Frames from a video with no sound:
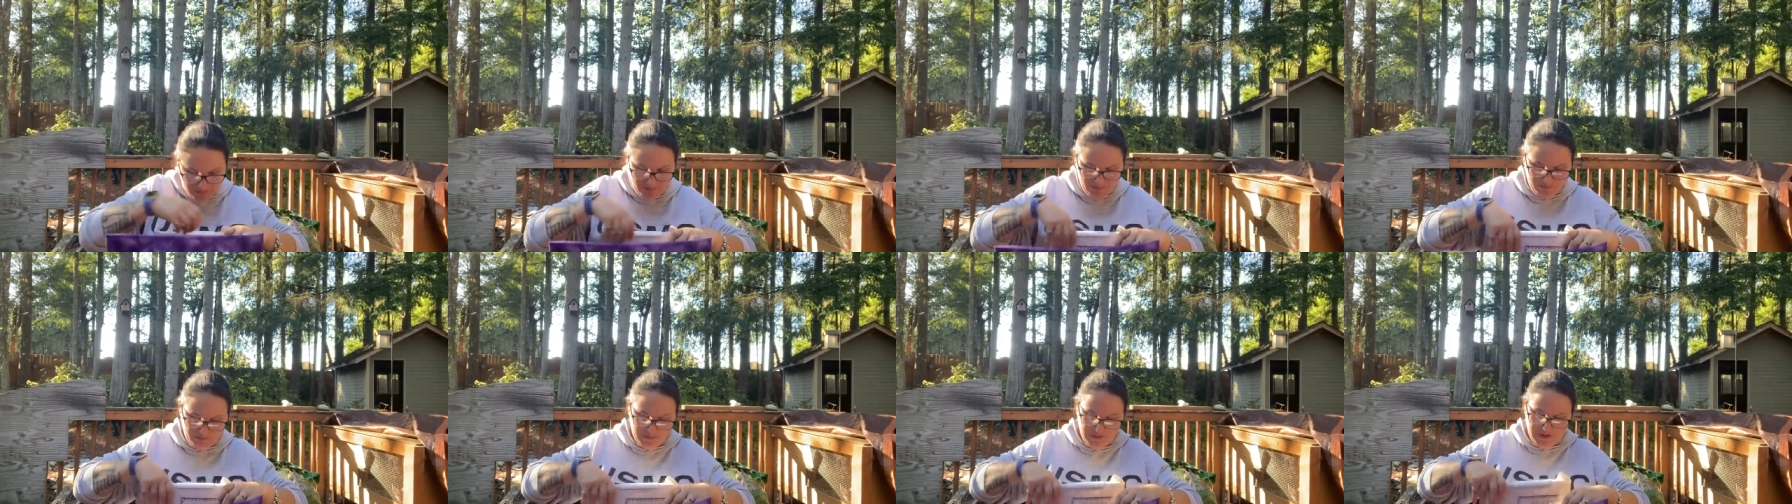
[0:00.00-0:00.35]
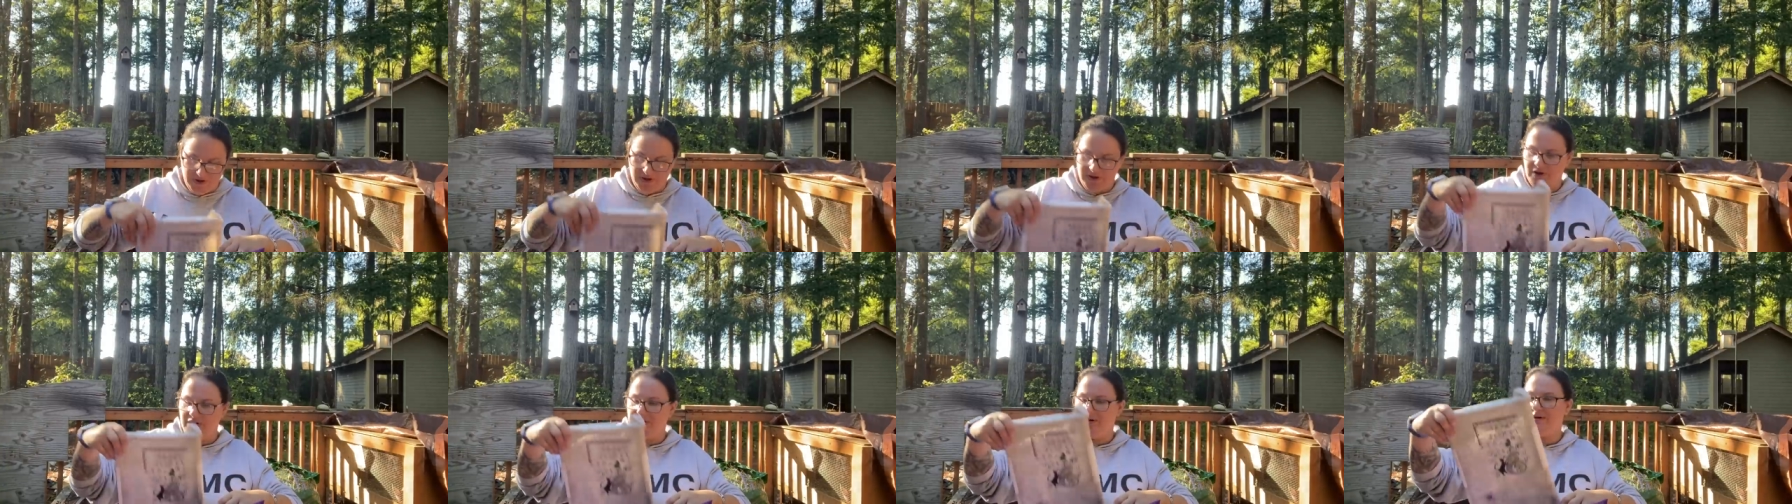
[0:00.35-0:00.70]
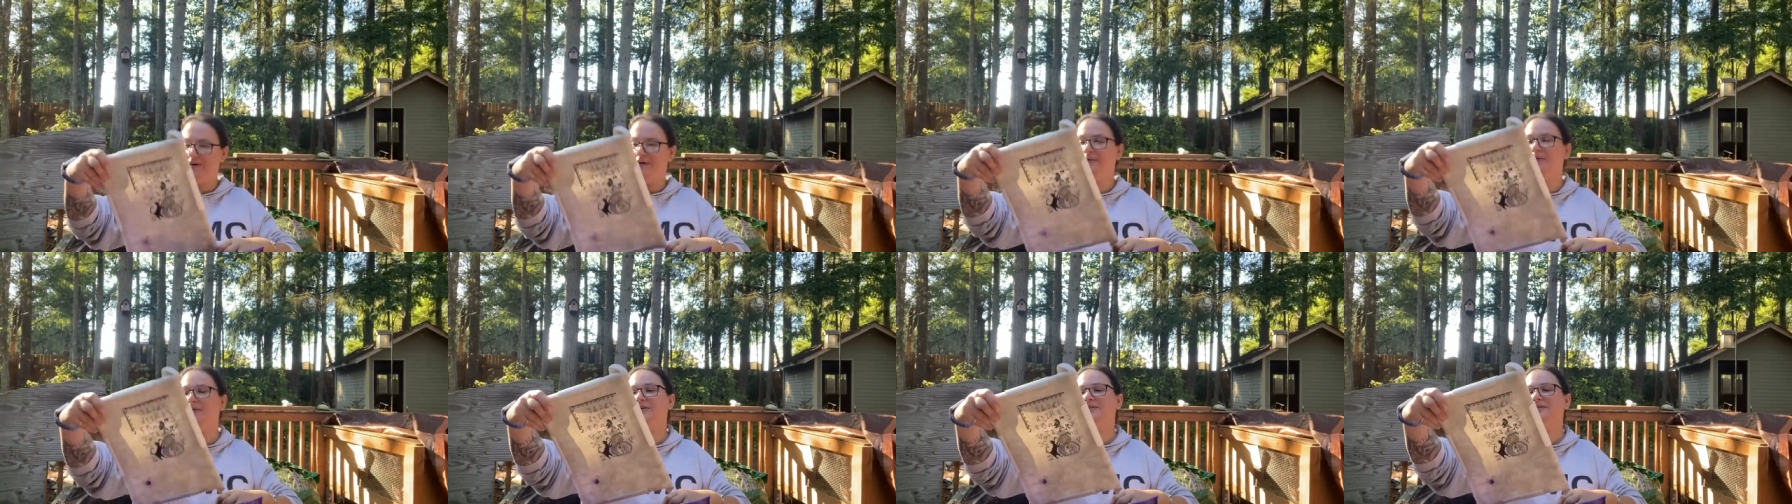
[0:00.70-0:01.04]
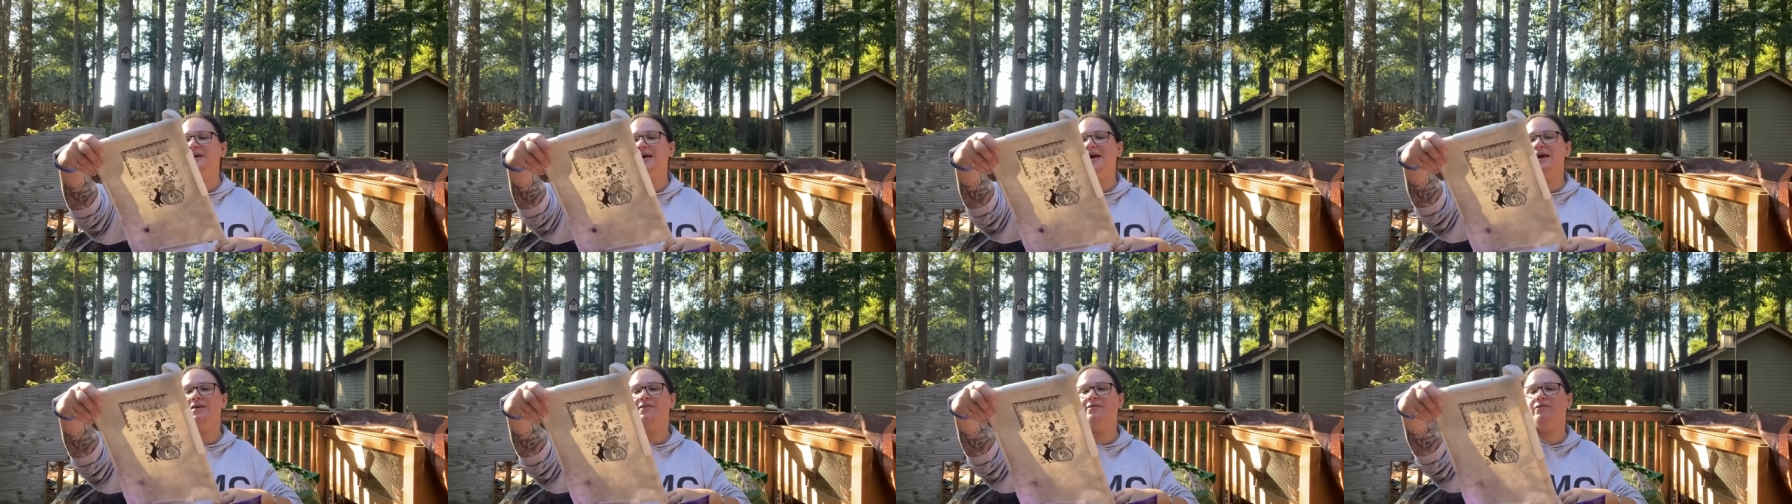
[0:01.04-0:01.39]
the, the
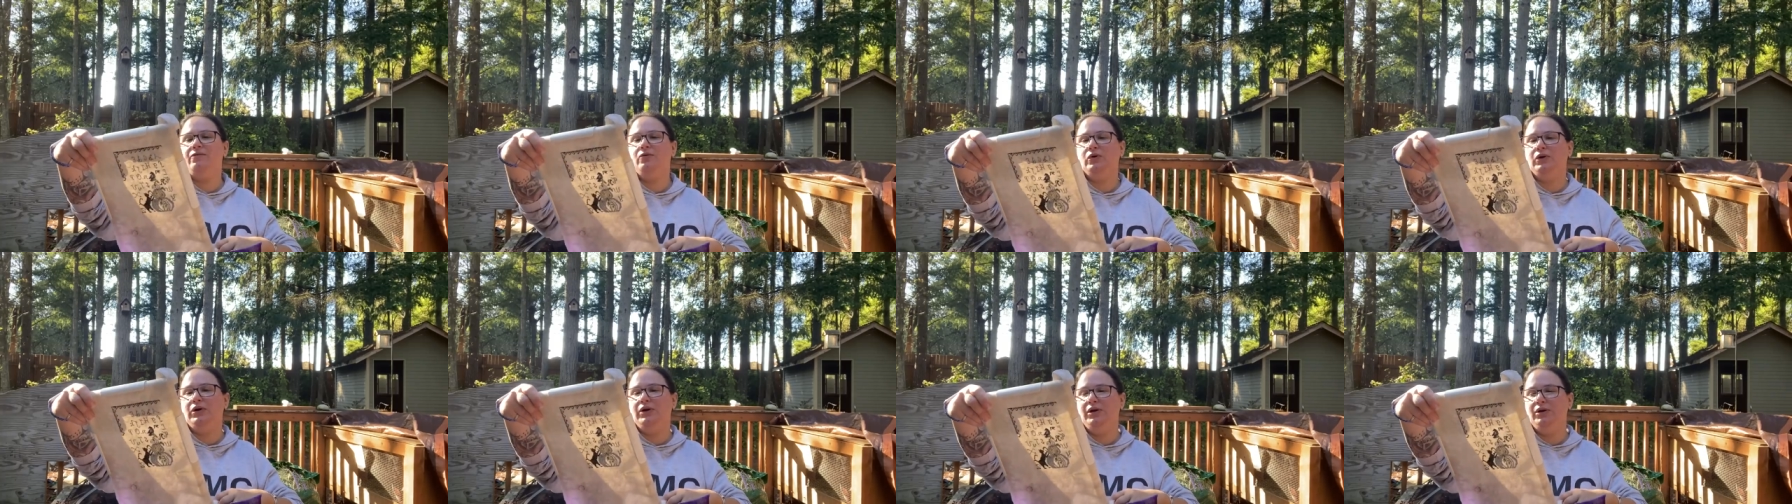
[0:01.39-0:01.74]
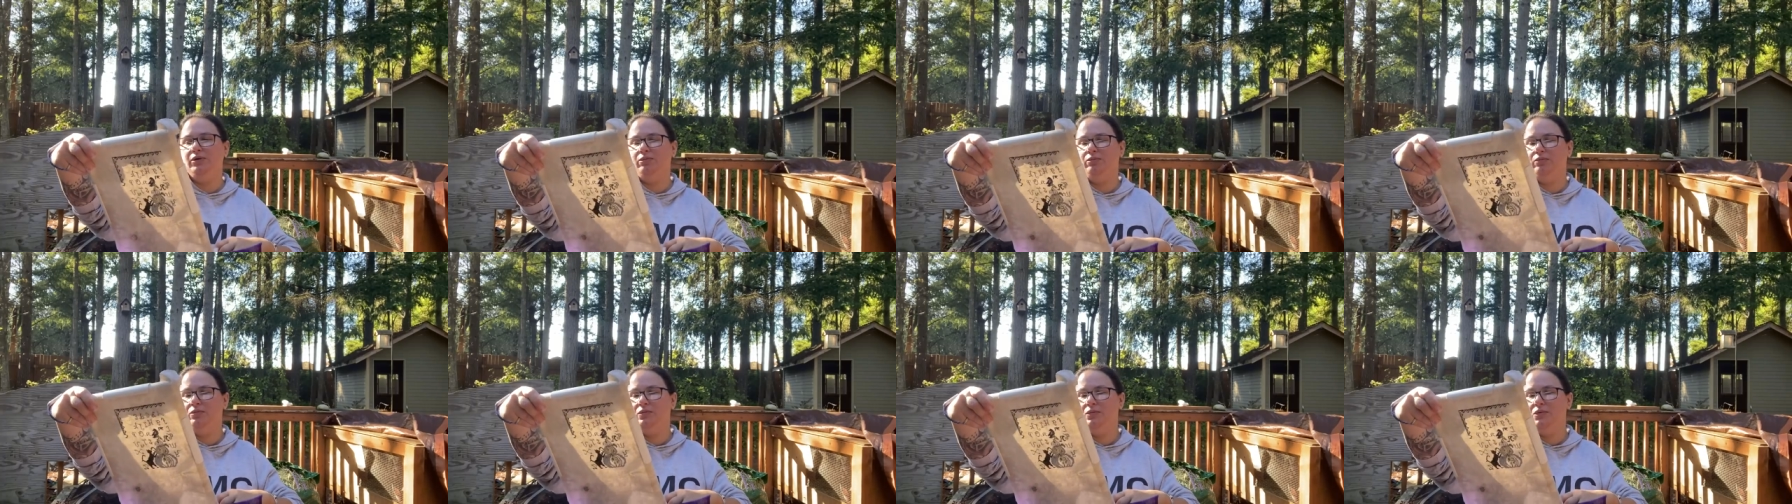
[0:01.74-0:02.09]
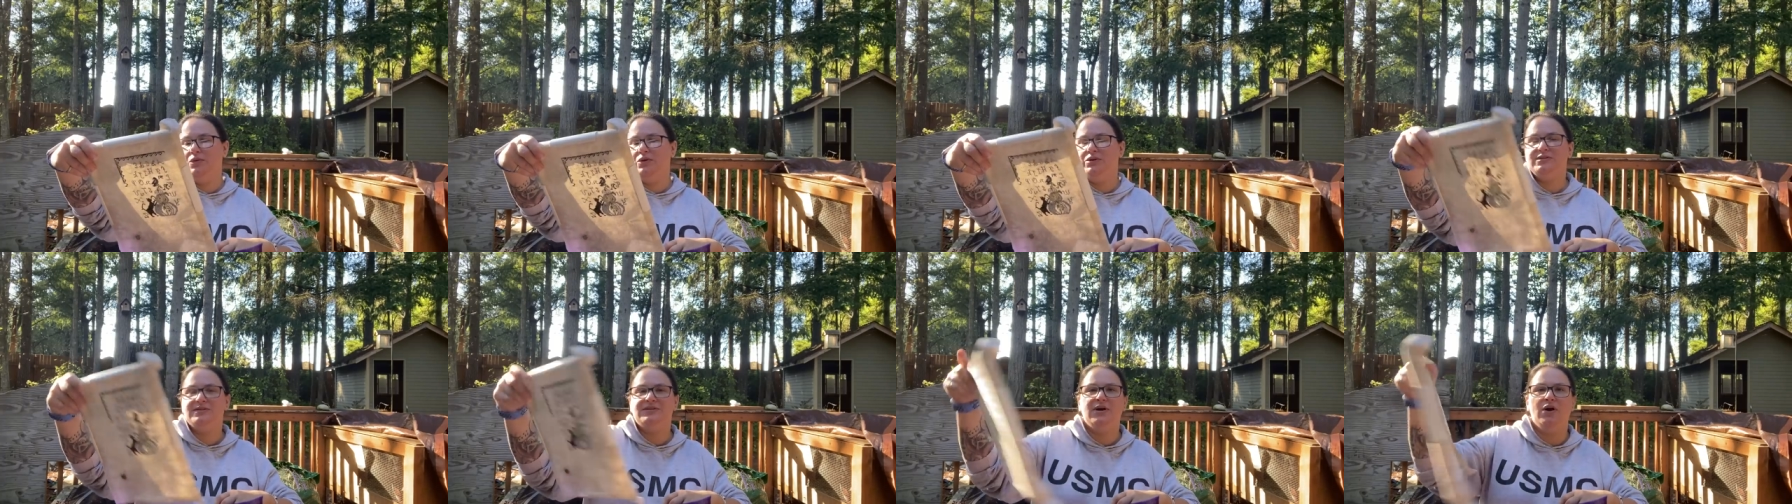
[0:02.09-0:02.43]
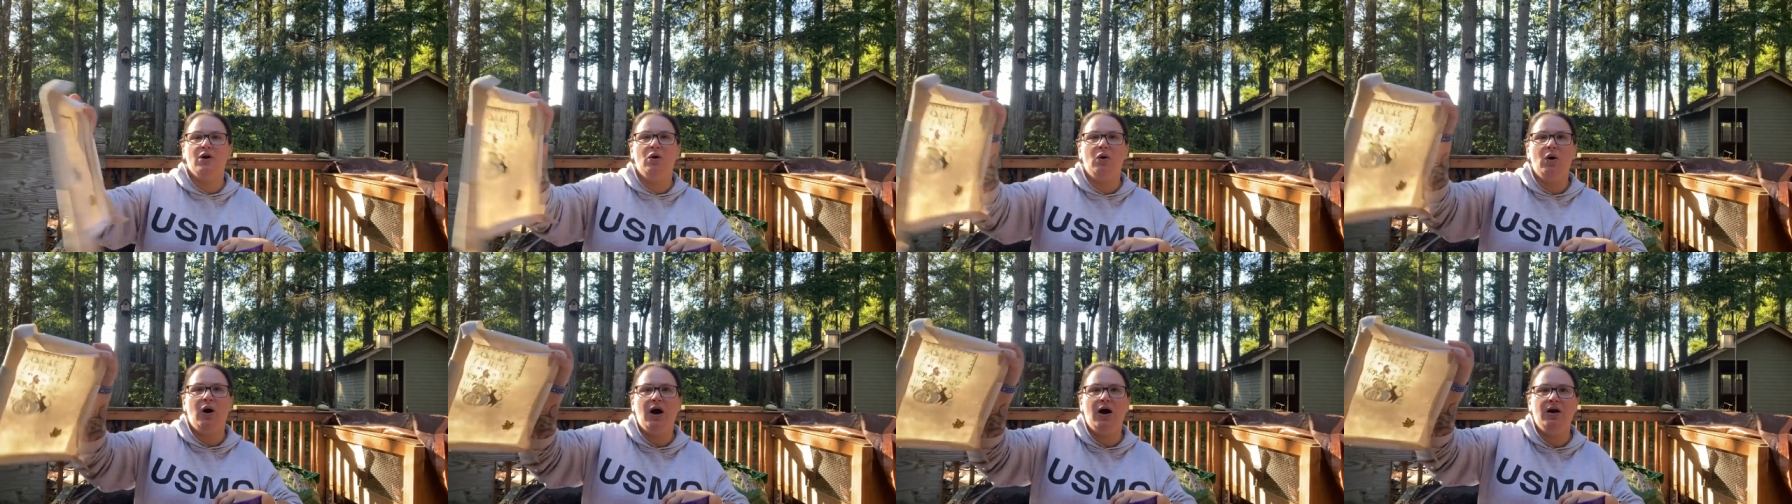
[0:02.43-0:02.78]
tag for it.
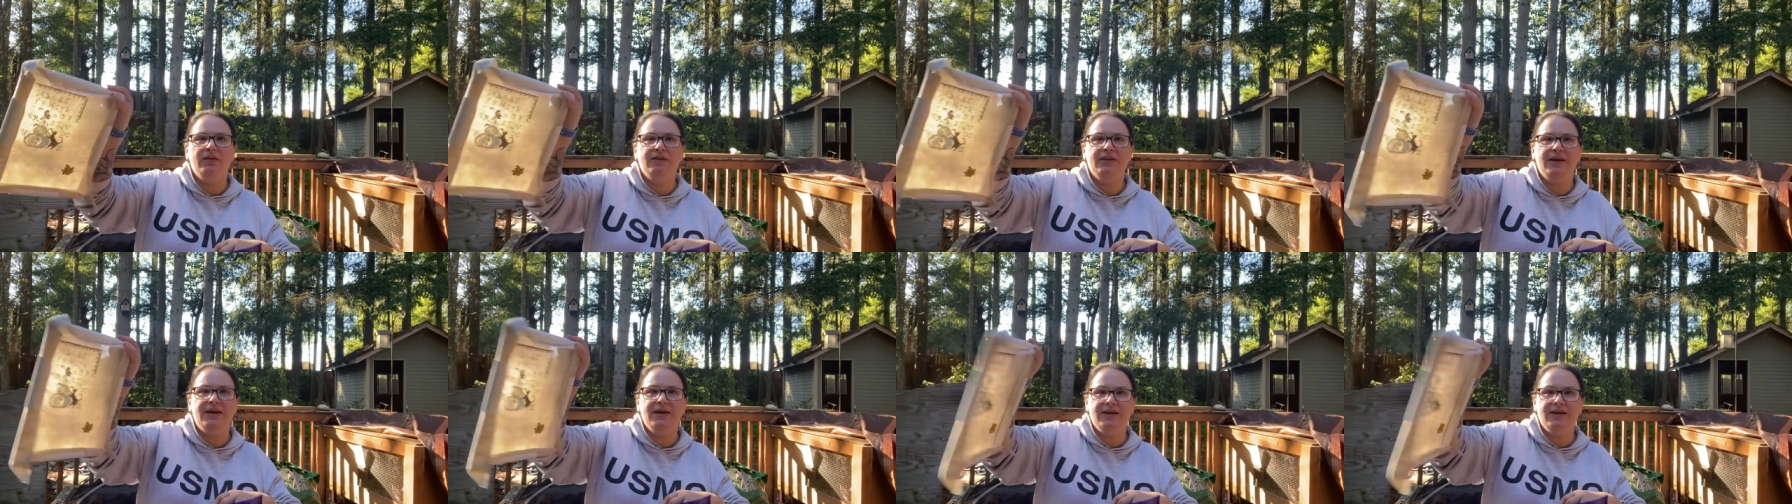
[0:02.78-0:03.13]
So I'll link,